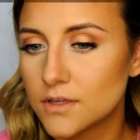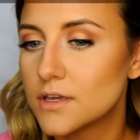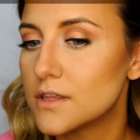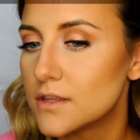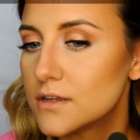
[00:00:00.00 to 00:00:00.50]

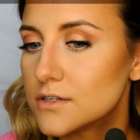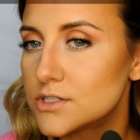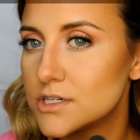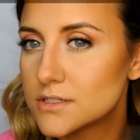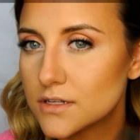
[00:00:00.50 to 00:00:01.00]
And then
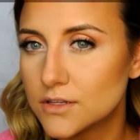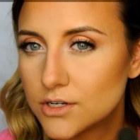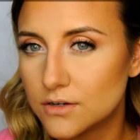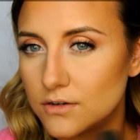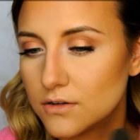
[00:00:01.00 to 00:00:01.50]
just a
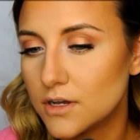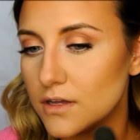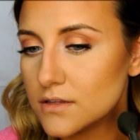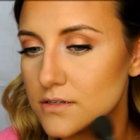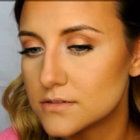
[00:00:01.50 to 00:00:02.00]
little
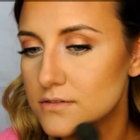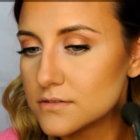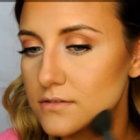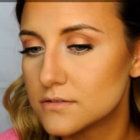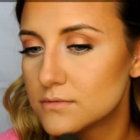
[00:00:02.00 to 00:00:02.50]
on this
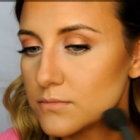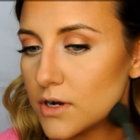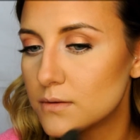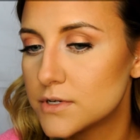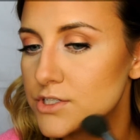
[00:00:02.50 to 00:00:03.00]

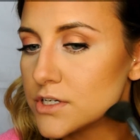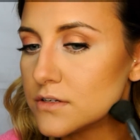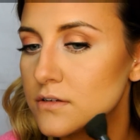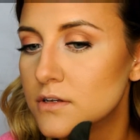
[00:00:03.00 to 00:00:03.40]
part of my chin.